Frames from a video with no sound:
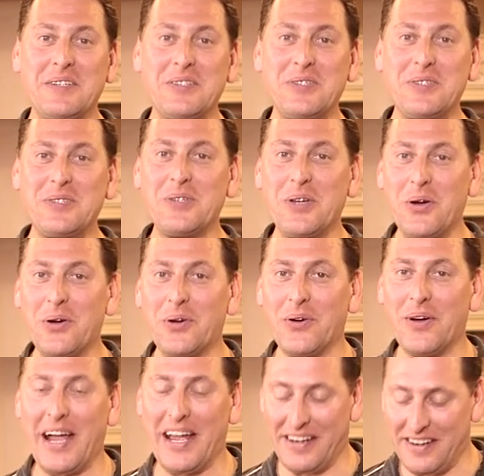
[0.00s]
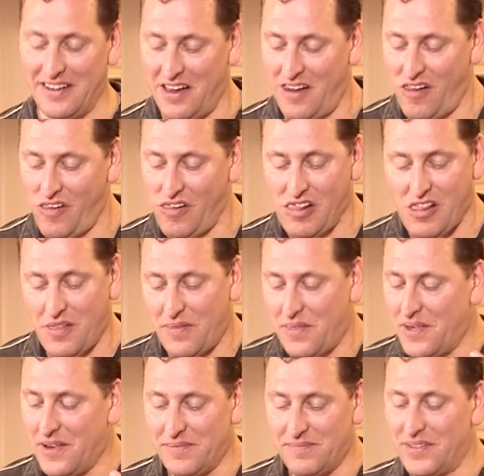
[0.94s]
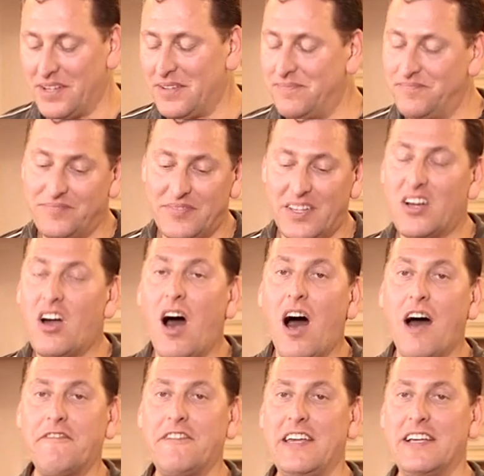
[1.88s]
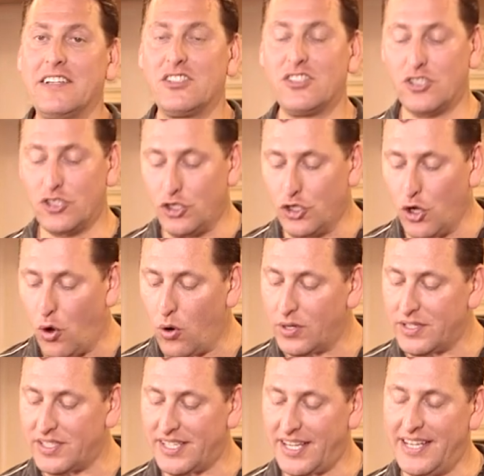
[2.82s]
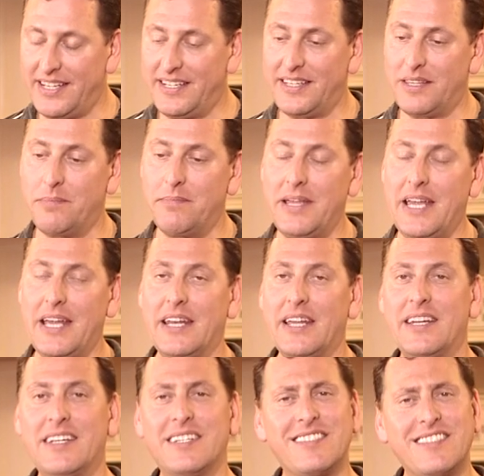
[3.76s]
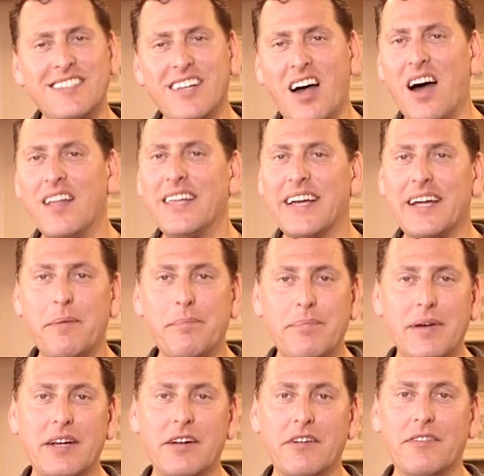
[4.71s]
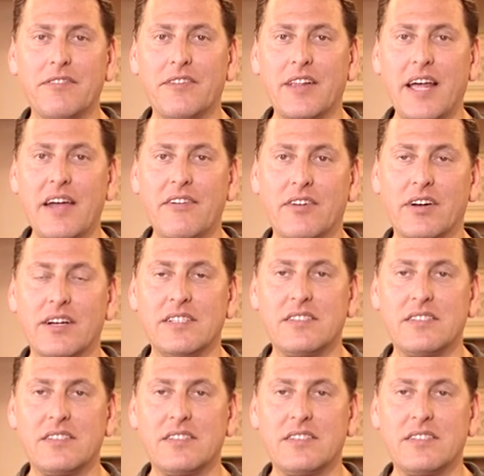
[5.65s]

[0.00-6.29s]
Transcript: This is so great. The, the, the coffee soaks into the meat and it's not like a bitter flavor.